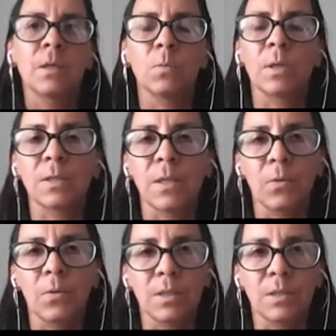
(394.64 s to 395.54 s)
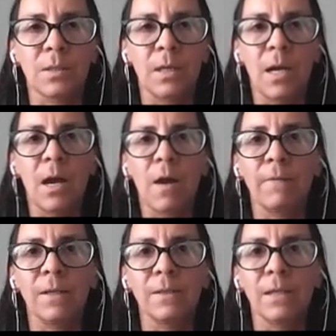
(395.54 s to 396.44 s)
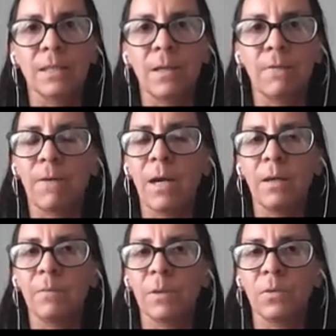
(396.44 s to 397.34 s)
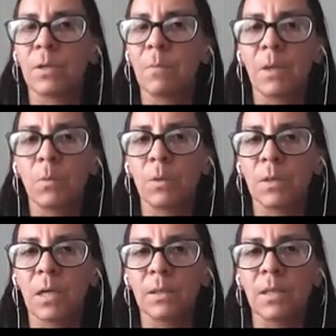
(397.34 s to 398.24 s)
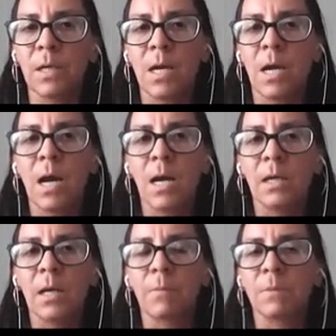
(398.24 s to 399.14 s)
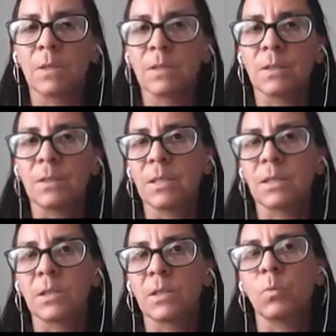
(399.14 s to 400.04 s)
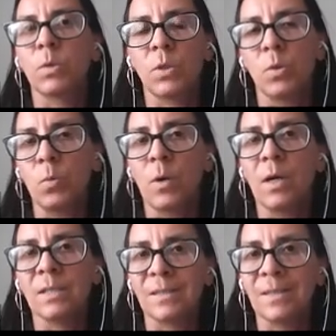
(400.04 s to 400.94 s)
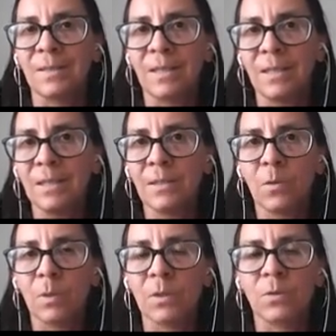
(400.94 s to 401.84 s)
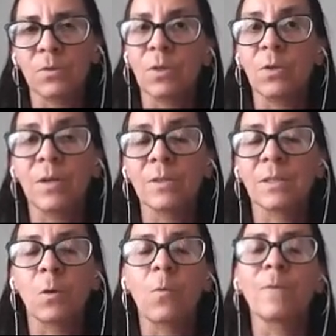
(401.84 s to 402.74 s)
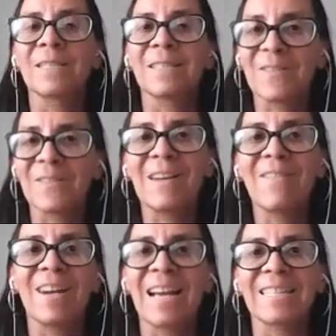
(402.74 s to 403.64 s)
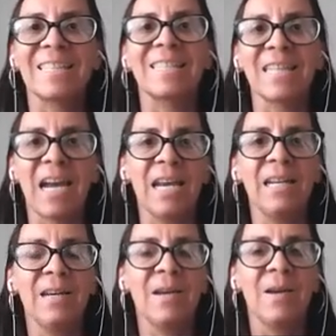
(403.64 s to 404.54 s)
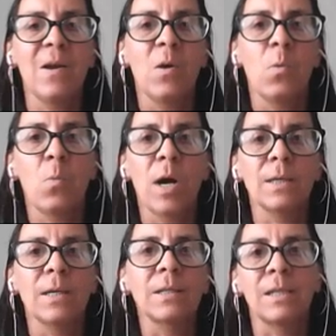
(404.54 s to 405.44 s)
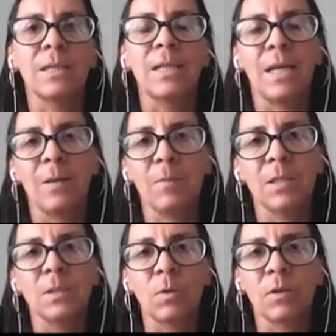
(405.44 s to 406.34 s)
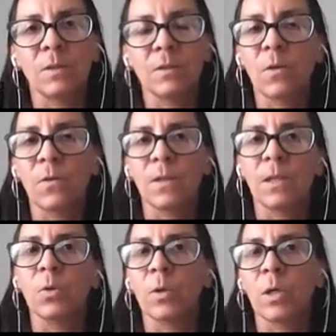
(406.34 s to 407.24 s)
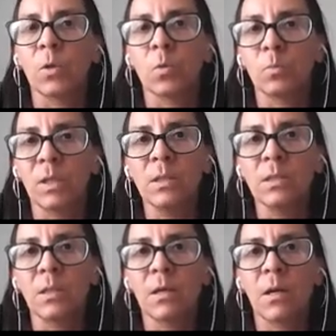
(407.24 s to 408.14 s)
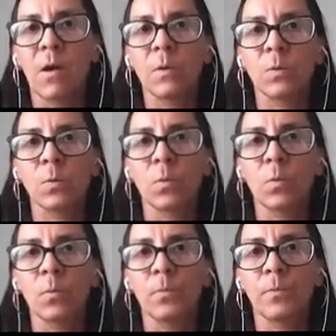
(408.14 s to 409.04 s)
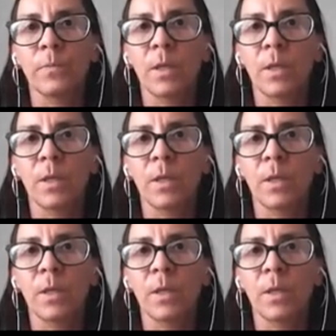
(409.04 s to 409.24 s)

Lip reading: subcategories that I have in the Excel file, but you can play with that. And I'm just discussing with you, as in this conversational relaxed style, what are the key elements, what is something that you cannot miss, how to